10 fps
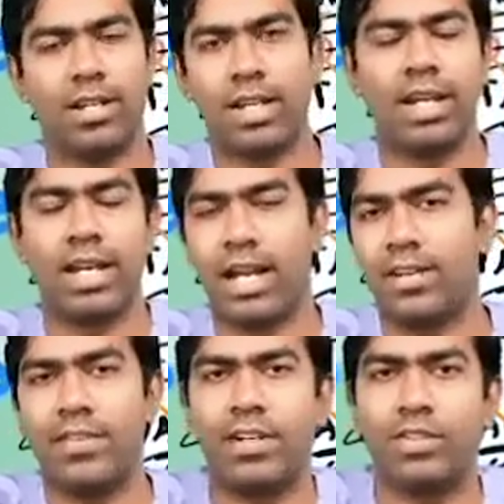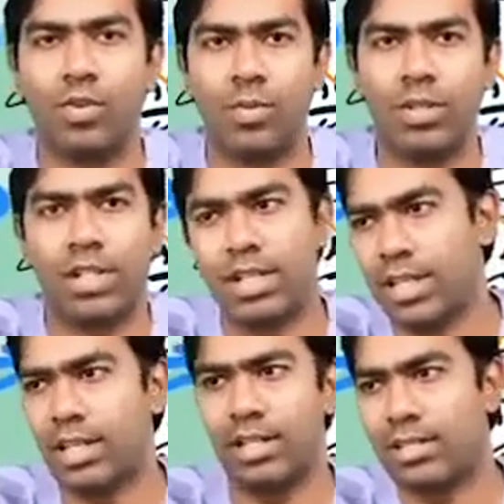getting activated so much and
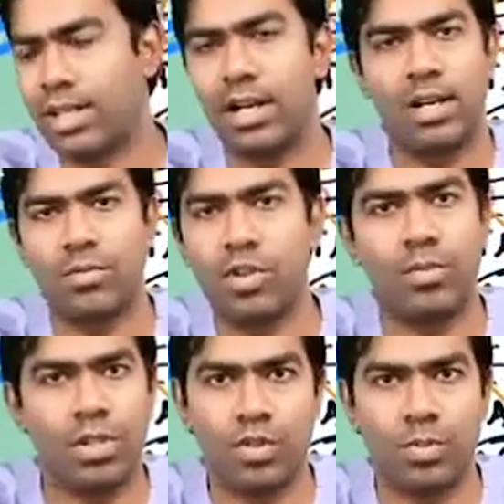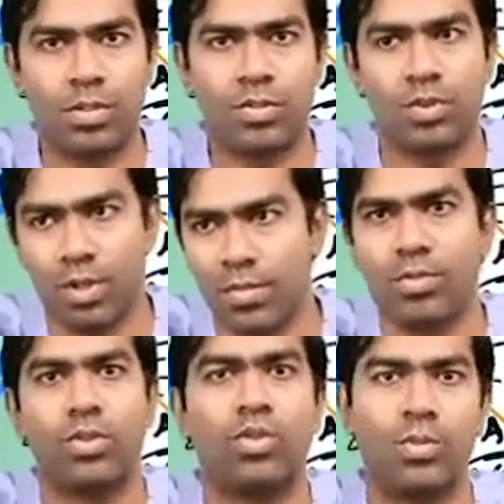they start absorbing so much of sodium,
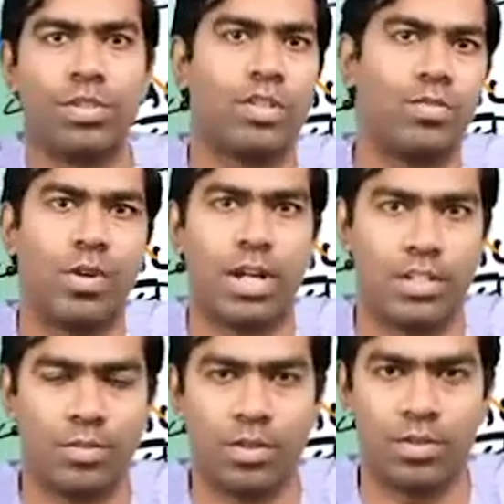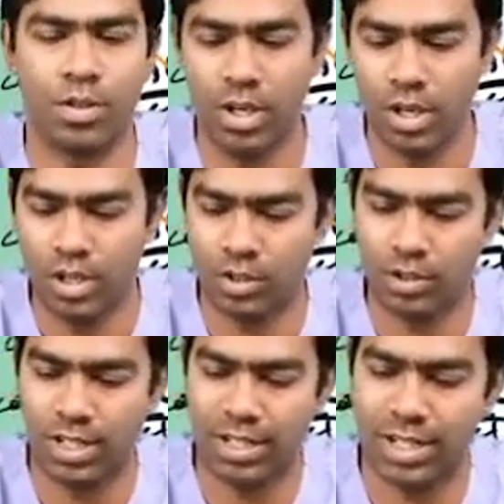so much of potassium also. So
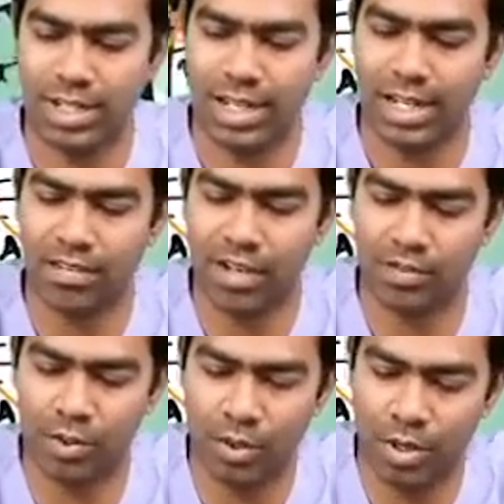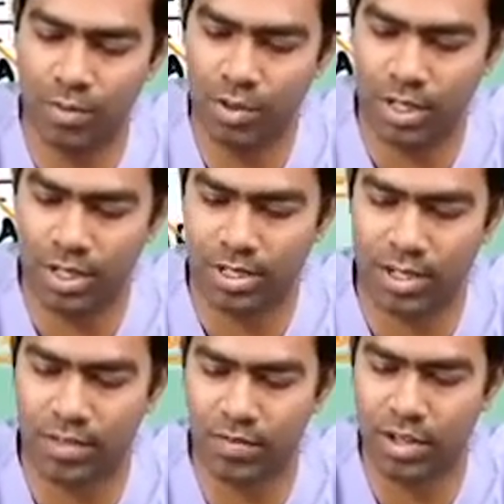since the delivery of sodium to the
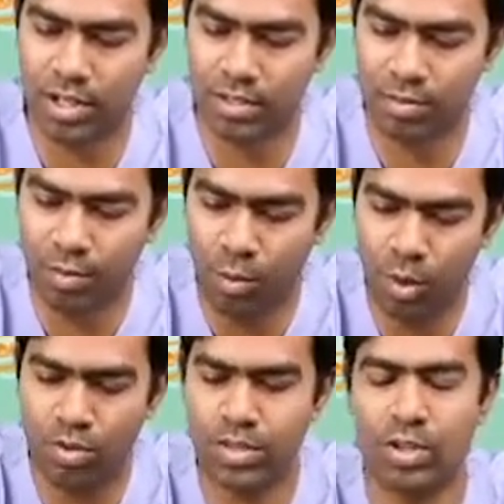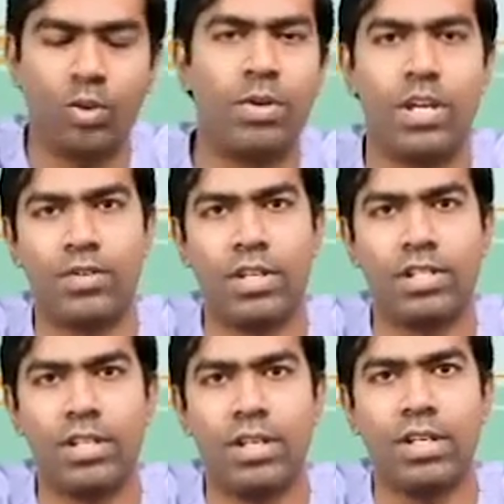distal nephron is more with loop
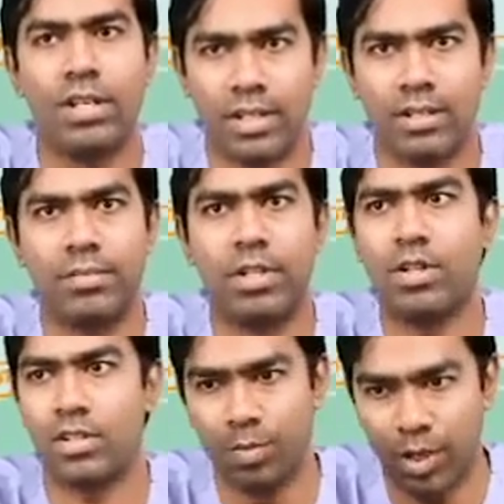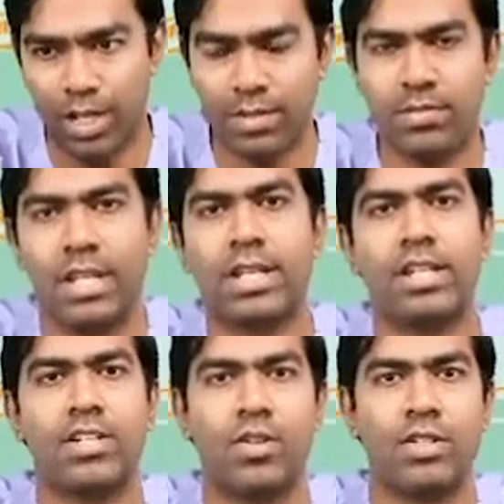diuretics, because the potassium
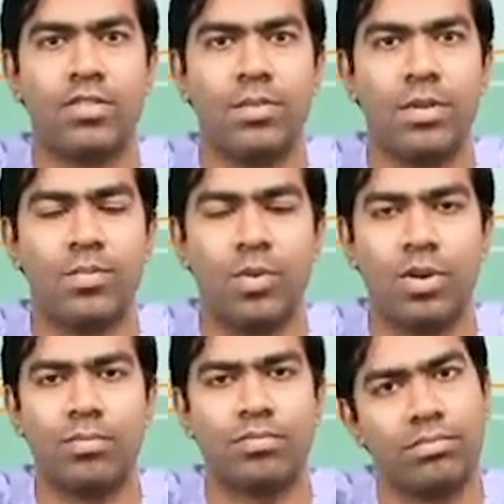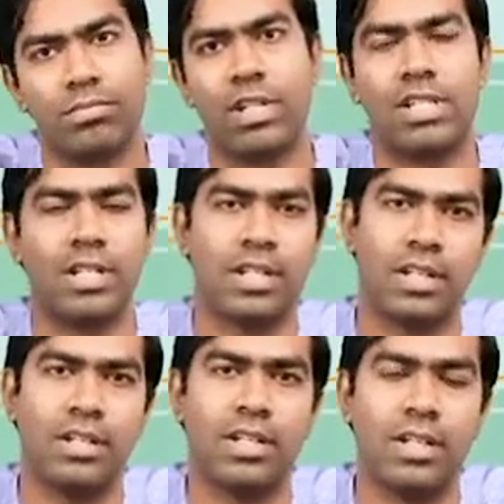secretion also will be more, resulting
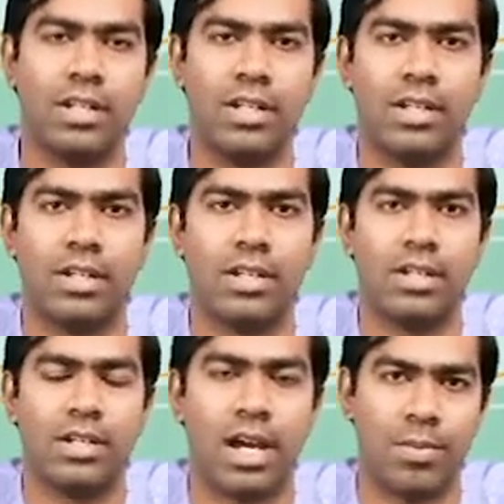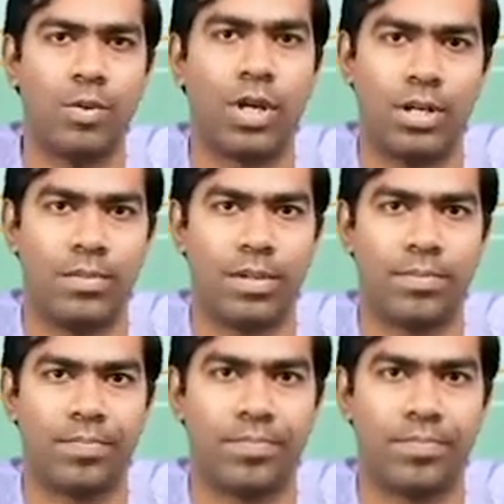in hypokalemia.